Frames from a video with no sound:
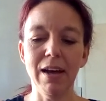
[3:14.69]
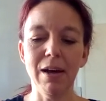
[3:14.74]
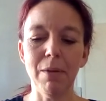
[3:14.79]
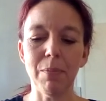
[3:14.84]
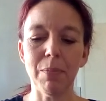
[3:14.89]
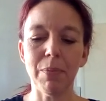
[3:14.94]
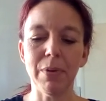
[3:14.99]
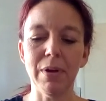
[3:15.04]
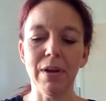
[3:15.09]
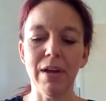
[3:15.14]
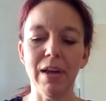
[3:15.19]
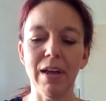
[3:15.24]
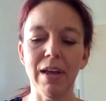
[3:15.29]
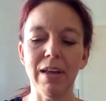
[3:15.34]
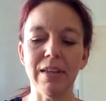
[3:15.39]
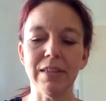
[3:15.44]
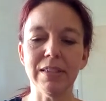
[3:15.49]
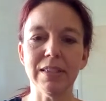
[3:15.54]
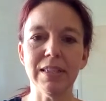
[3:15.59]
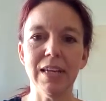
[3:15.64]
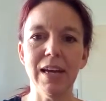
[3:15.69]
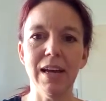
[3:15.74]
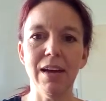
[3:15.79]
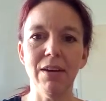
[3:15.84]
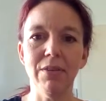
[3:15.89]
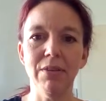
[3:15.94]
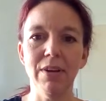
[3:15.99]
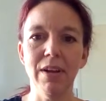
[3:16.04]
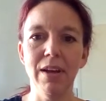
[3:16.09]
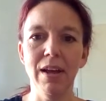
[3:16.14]
up and
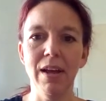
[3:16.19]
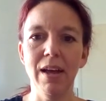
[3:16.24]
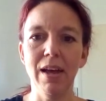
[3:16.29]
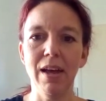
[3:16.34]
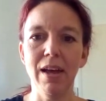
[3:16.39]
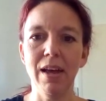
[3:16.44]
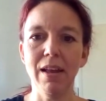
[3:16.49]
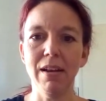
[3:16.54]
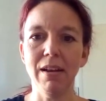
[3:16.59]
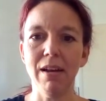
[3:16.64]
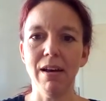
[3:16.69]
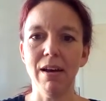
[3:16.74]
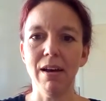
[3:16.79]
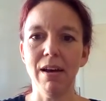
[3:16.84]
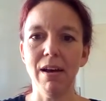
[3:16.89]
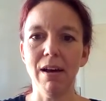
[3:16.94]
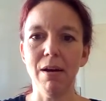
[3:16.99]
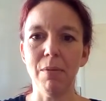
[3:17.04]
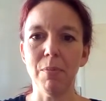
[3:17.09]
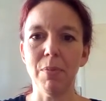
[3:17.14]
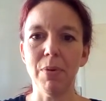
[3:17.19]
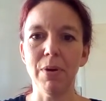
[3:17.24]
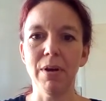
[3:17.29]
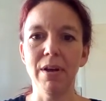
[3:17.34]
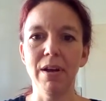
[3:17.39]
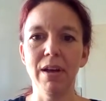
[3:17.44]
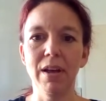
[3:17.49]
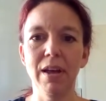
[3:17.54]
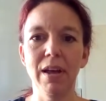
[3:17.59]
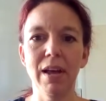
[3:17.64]
down and up
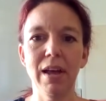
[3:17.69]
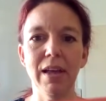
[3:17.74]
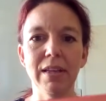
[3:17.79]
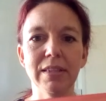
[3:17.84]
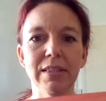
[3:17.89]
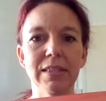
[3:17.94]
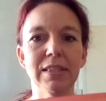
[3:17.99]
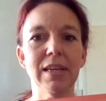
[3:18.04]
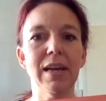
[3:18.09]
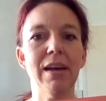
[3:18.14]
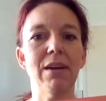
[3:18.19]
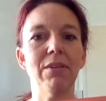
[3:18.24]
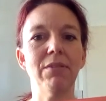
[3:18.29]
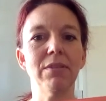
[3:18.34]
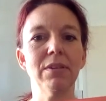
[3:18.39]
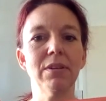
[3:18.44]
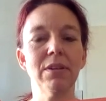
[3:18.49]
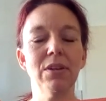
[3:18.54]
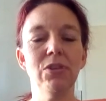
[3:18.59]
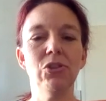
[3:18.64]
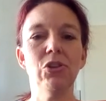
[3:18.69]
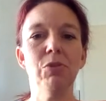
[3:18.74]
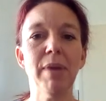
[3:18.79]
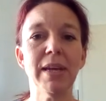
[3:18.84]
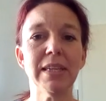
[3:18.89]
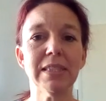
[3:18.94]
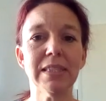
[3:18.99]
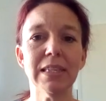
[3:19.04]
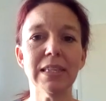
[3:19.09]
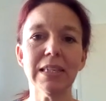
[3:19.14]
and down. Can you
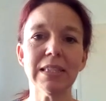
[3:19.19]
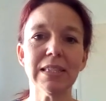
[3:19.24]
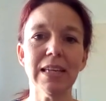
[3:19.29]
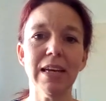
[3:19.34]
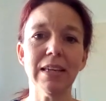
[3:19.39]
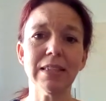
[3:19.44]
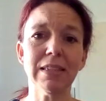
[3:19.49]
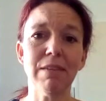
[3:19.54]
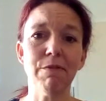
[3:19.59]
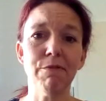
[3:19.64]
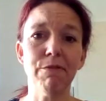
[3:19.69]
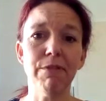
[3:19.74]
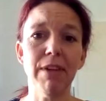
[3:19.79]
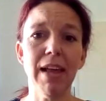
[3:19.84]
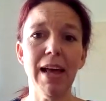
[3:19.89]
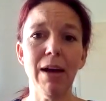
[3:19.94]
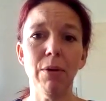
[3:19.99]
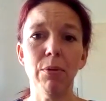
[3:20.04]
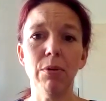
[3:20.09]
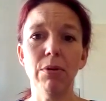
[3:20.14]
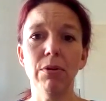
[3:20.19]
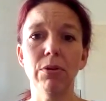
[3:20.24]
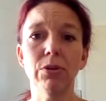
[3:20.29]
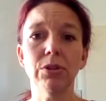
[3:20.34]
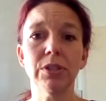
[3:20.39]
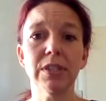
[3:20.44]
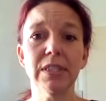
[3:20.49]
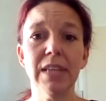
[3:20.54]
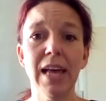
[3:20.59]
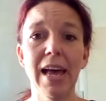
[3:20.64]
make zigzags in flour
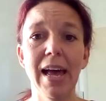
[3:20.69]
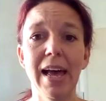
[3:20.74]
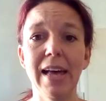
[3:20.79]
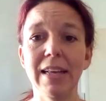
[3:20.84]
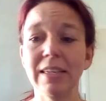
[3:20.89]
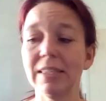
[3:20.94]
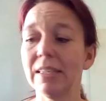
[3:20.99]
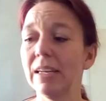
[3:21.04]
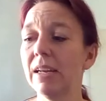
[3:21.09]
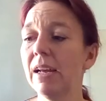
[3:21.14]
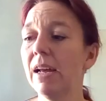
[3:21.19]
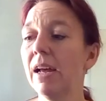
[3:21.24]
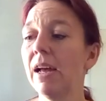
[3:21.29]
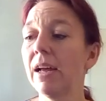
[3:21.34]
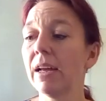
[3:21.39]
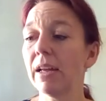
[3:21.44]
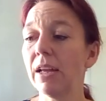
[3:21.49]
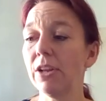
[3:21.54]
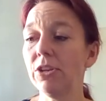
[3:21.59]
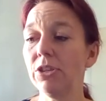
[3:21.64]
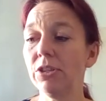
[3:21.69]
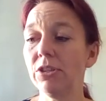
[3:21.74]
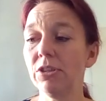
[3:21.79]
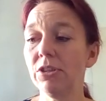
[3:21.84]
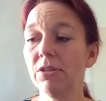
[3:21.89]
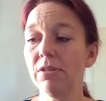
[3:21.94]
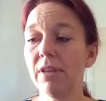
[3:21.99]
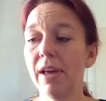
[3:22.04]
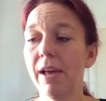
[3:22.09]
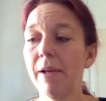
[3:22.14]
or sand? Can you
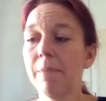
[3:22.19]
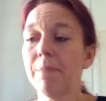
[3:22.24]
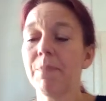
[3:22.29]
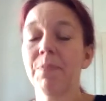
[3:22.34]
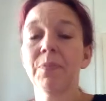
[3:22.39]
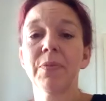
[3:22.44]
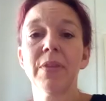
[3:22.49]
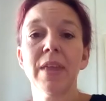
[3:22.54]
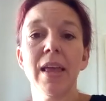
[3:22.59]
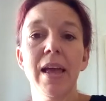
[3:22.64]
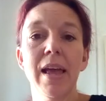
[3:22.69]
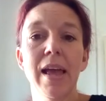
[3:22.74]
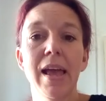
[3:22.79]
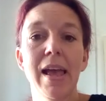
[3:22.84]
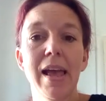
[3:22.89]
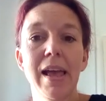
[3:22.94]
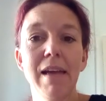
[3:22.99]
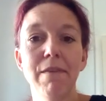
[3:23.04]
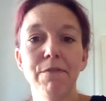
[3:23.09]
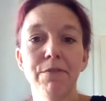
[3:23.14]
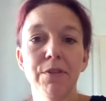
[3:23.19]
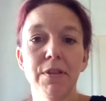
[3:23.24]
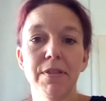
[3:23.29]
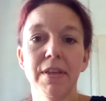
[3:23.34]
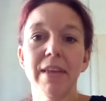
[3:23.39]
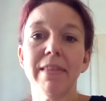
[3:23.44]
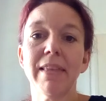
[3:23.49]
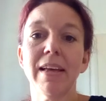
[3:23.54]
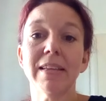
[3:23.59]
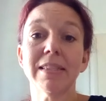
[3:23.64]
do that? If you
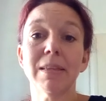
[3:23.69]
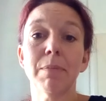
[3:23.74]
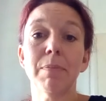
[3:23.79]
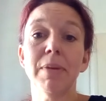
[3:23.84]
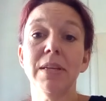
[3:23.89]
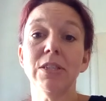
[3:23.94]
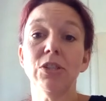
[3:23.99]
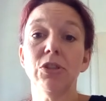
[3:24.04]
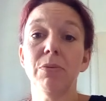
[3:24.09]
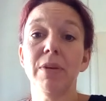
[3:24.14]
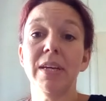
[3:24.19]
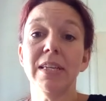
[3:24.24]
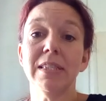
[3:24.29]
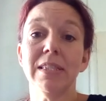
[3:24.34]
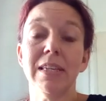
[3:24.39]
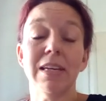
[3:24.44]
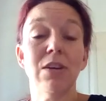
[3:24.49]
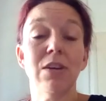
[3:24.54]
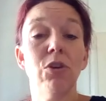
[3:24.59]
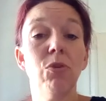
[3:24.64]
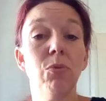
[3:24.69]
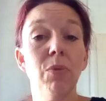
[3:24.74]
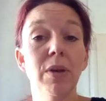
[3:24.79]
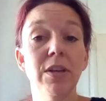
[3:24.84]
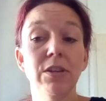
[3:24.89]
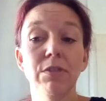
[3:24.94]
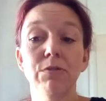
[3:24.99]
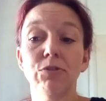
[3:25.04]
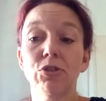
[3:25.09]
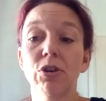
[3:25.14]
think that's a bit too easy, or
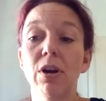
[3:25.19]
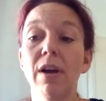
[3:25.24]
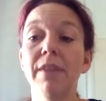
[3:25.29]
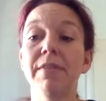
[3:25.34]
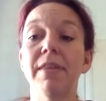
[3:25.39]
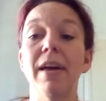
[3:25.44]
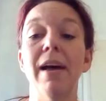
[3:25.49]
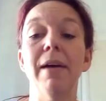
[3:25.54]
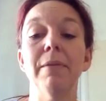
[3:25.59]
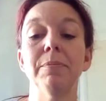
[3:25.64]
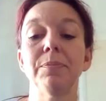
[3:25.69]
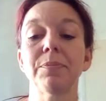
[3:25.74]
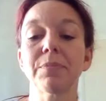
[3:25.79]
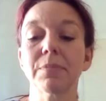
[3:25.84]
when you've tried that,